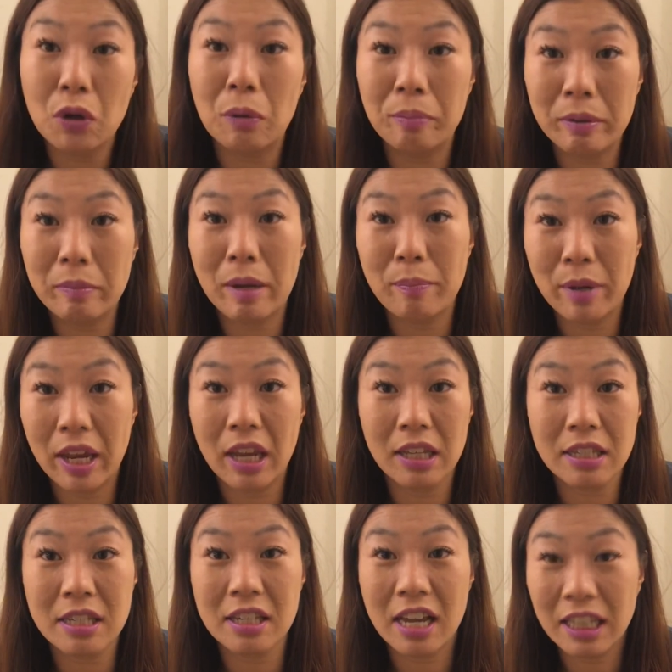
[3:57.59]
open my
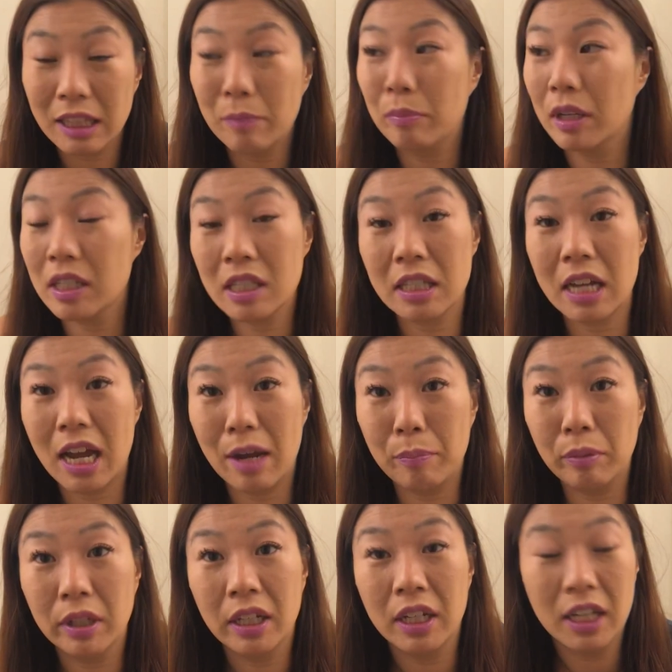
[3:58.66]
pants at the bus
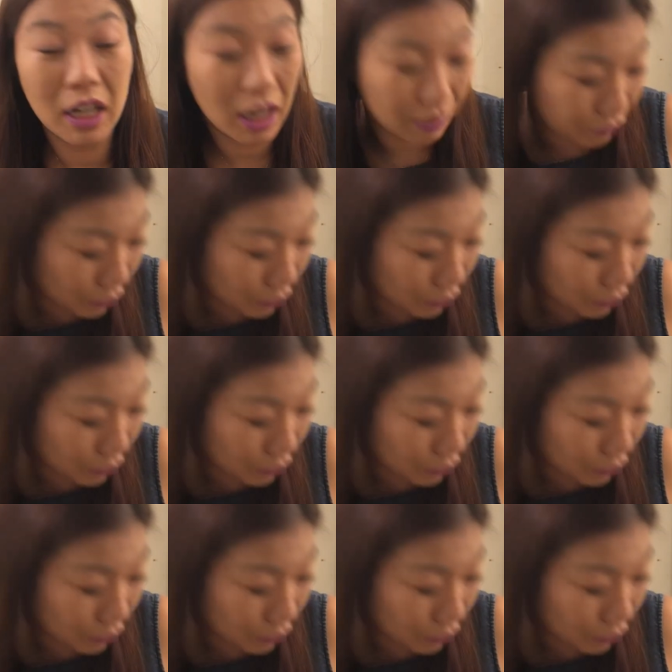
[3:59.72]
stop a